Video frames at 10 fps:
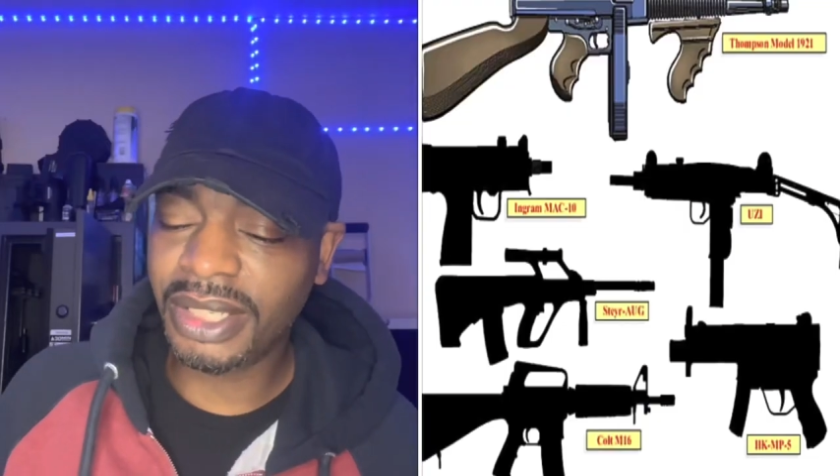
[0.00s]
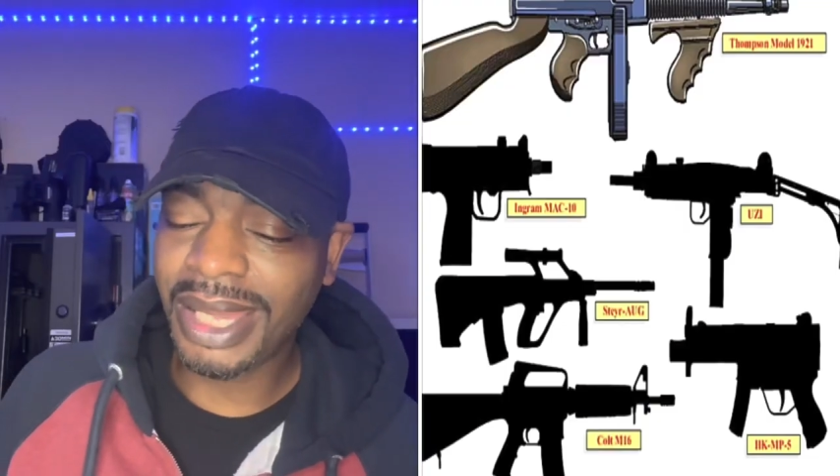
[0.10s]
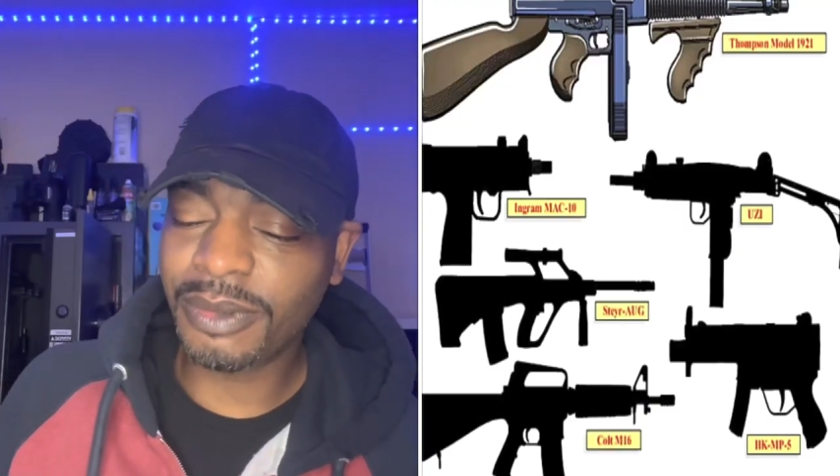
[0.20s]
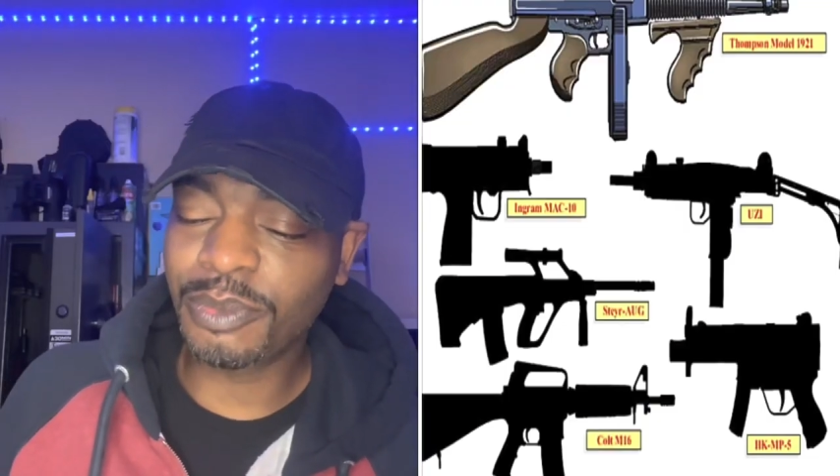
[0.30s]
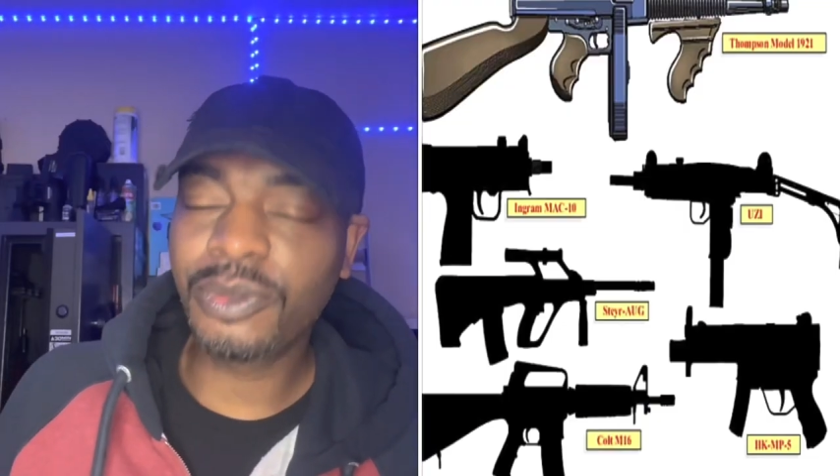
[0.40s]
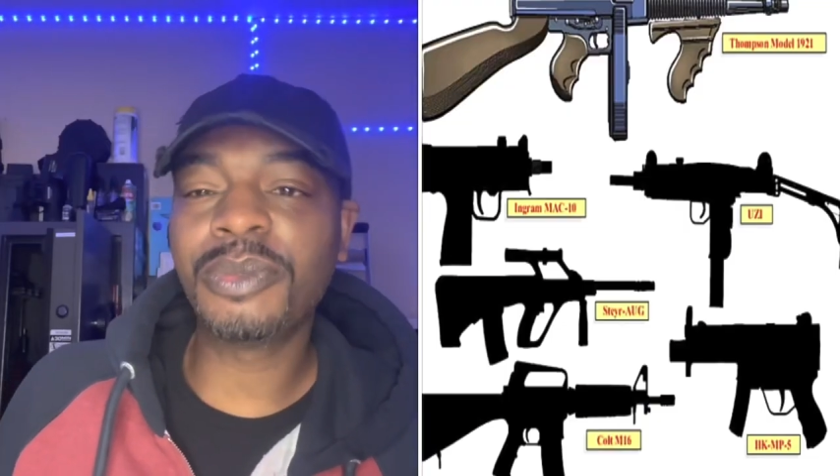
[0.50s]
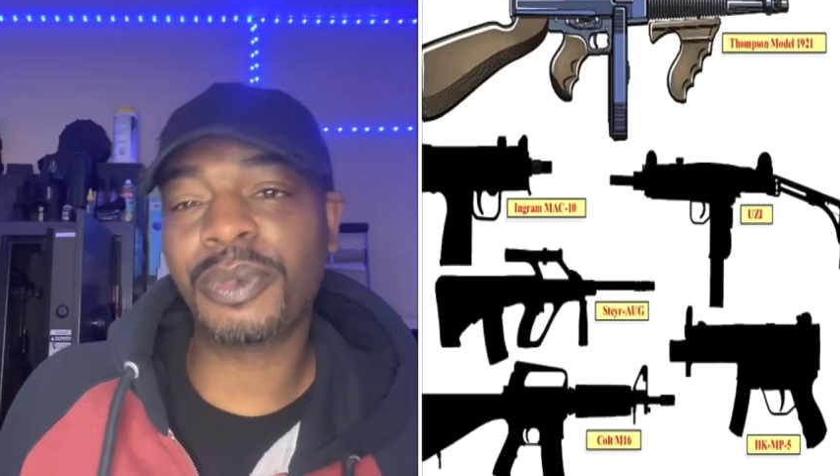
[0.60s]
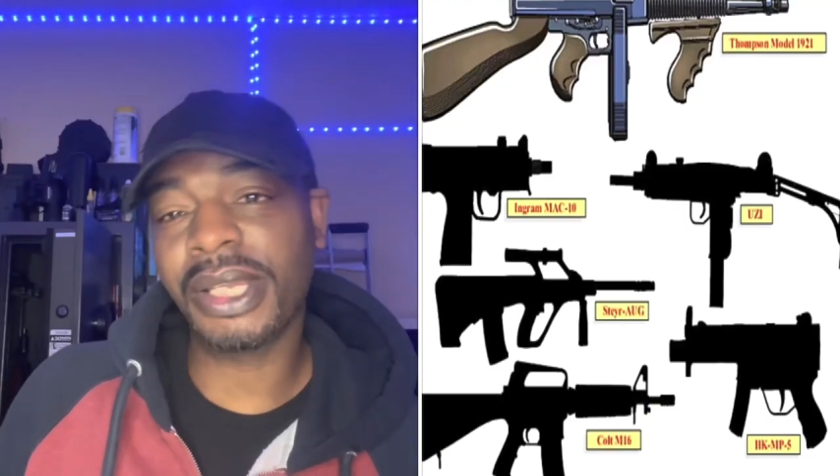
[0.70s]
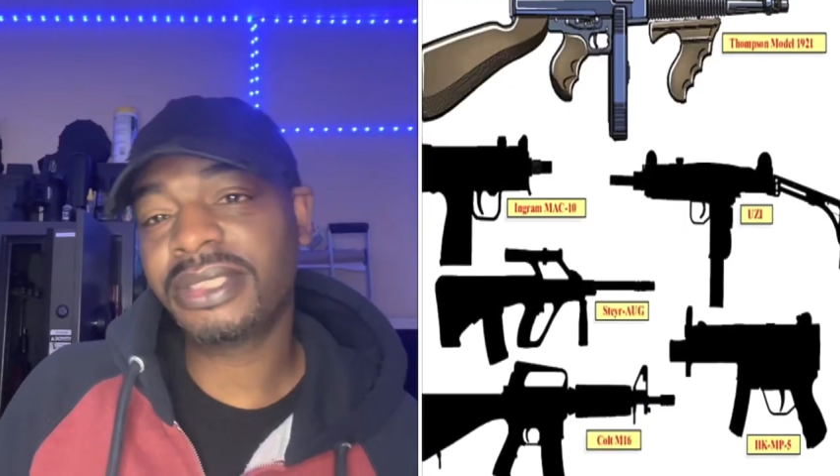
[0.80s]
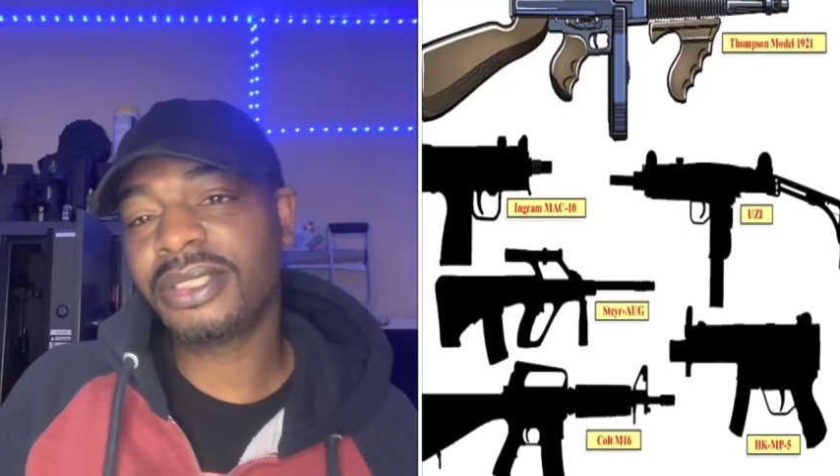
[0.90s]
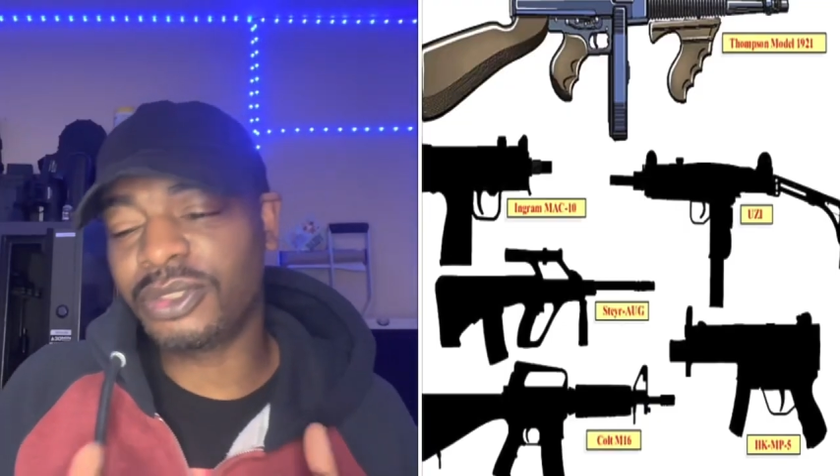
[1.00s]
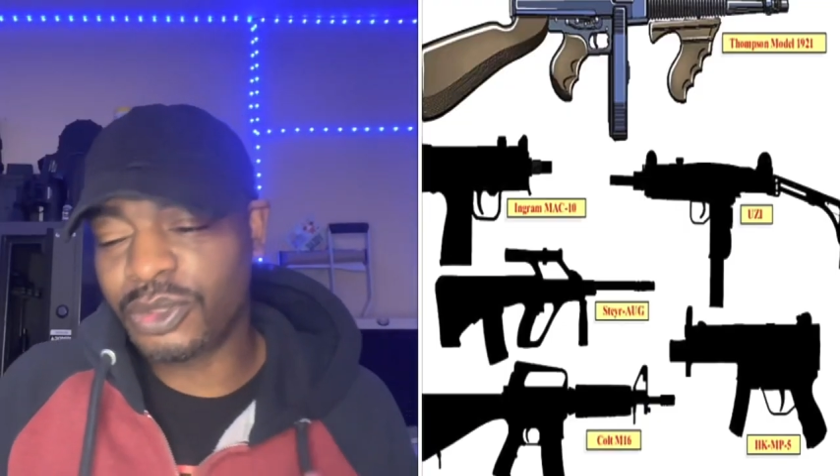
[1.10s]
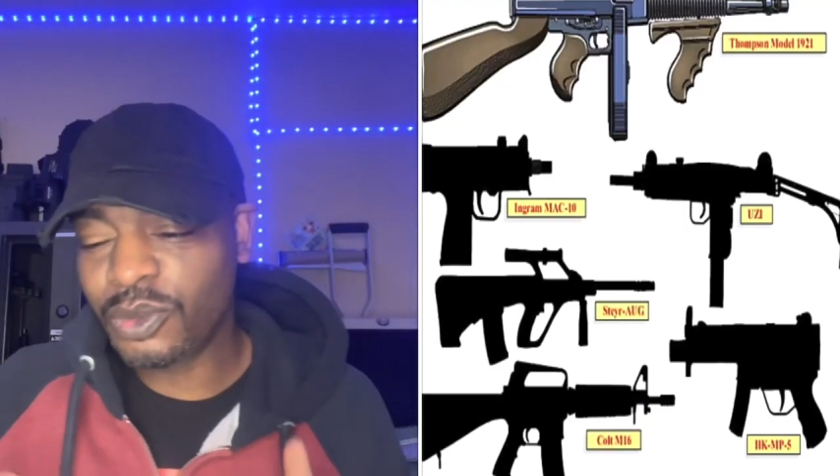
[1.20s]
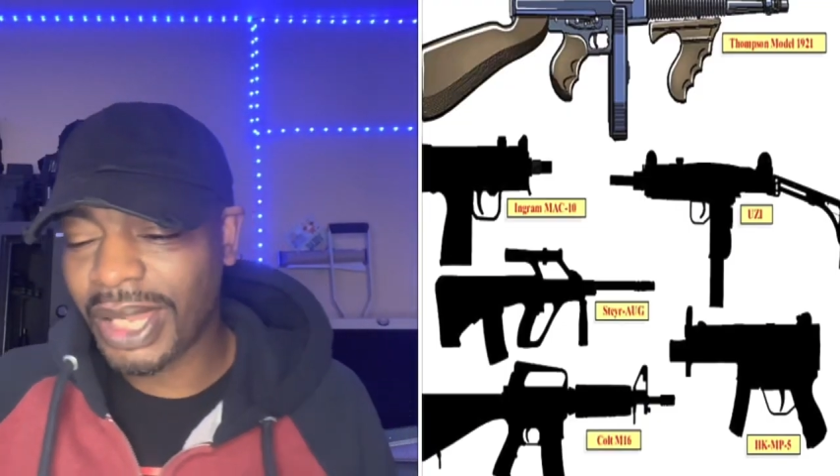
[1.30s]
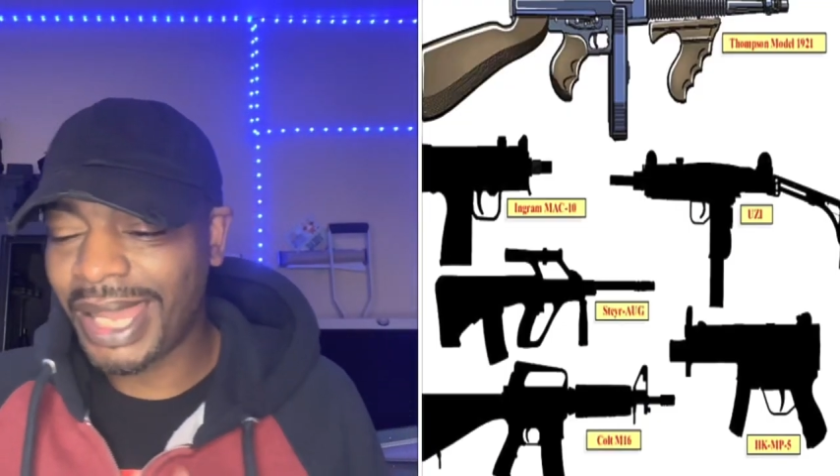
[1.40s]
and I remove the brace,
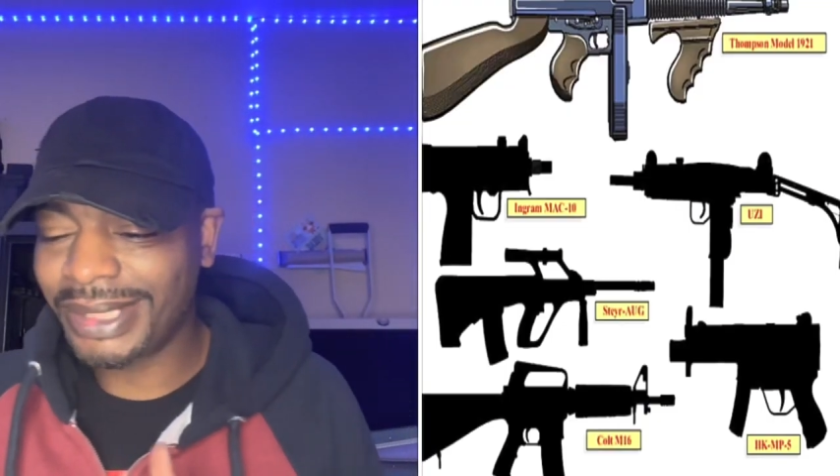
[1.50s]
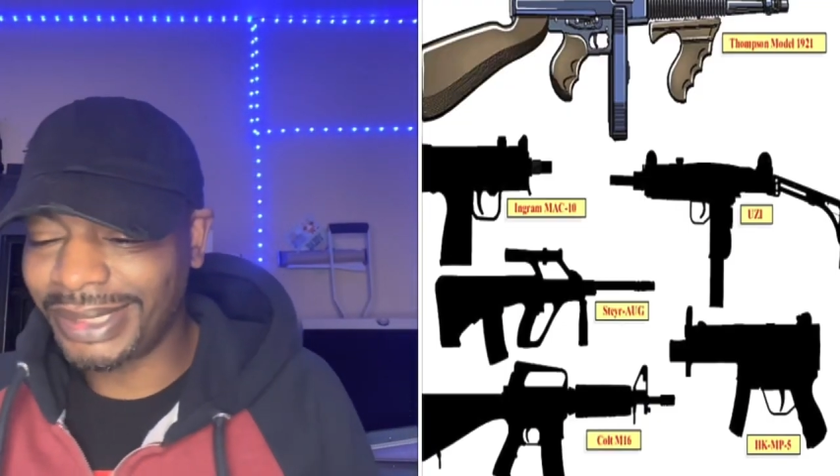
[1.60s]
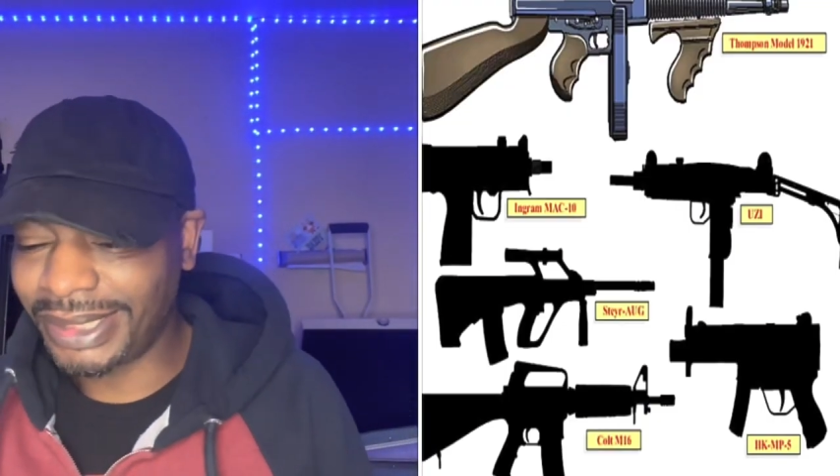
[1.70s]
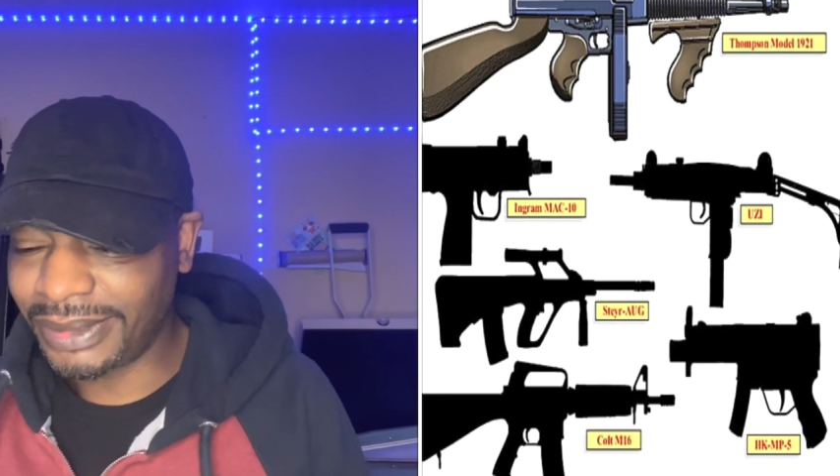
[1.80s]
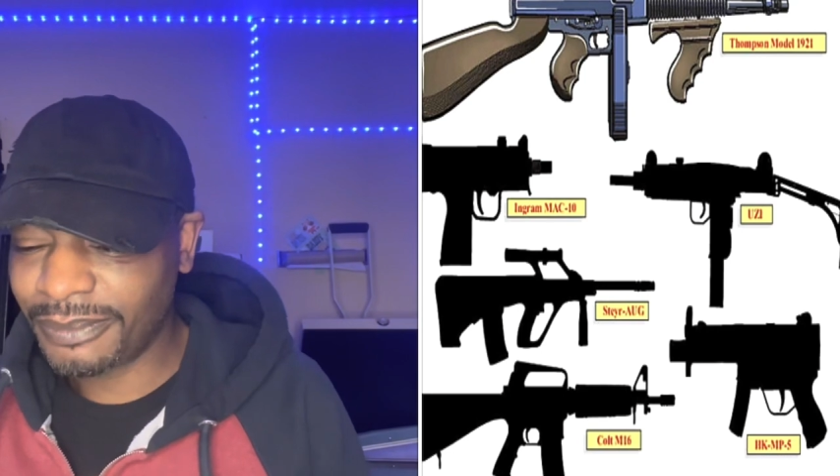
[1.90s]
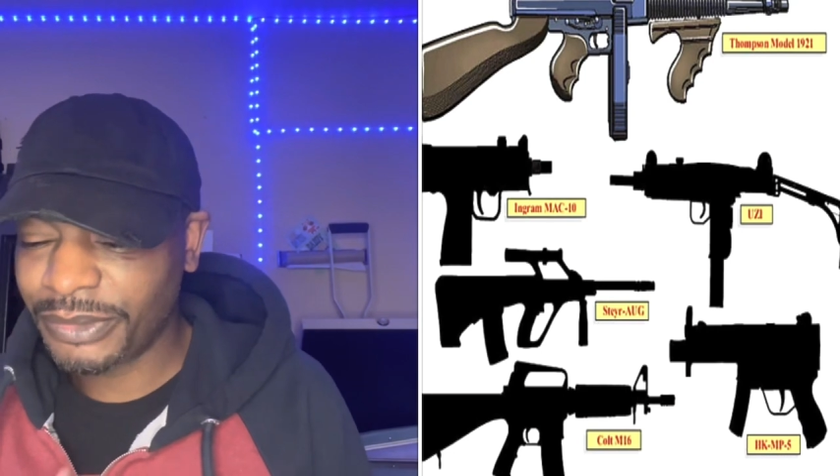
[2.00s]
do I need